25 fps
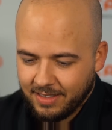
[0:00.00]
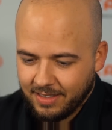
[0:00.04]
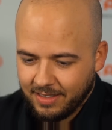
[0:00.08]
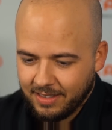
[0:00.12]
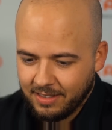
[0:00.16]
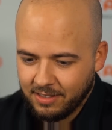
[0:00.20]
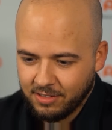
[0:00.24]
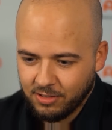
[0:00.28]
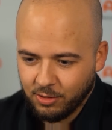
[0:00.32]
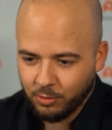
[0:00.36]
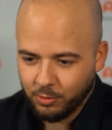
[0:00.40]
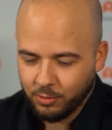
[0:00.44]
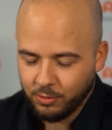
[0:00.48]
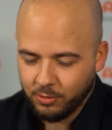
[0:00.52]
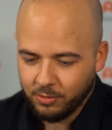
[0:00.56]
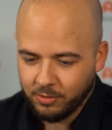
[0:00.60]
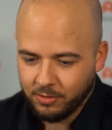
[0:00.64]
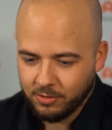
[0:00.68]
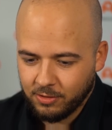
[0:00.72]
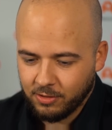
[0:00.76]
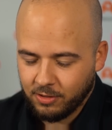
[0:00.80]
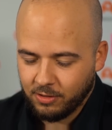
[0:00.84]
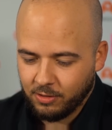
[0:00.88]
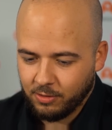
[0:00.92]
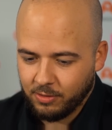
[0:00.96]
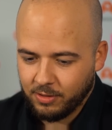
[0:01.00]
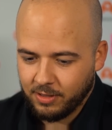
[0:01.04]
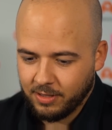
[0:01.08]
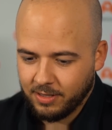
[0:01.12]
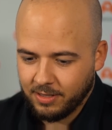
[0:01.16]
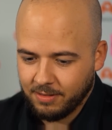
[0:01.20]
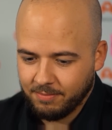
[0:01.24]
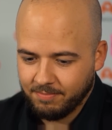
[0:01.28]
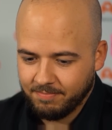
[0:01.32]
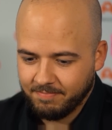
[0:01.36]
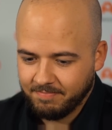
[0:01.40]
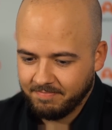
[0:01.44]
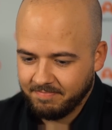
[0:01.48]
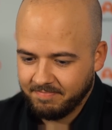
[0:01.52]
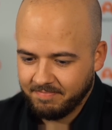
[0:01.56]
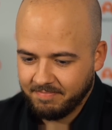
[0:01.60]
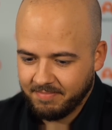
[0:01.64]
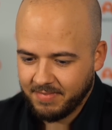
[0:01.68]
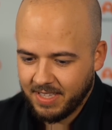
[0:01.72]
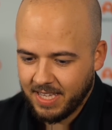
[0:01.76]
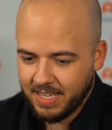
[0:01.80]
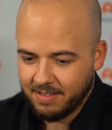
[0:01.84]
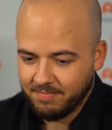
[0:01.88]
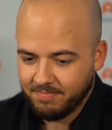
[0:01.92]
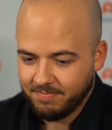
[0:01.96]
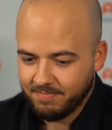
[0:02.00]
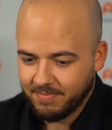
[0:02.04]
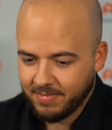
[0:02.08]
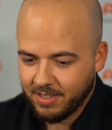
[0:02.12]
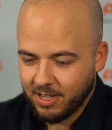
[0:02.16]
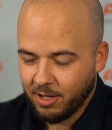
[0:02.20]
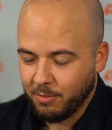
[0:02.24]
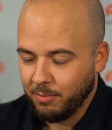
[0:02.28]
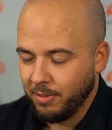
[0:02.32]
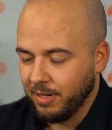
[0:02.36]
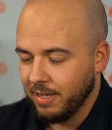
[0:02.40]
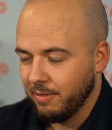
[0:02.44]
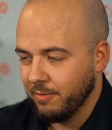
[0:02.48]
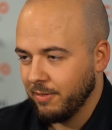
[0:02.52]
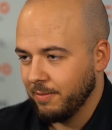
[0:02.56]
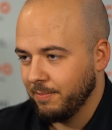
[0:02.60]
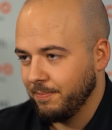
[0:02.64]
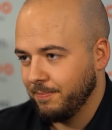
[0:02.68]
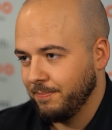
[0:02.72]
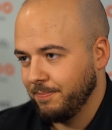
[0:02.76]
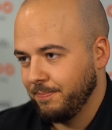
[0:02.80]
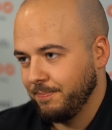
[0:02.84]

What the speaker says: He's so good. So can't believe it.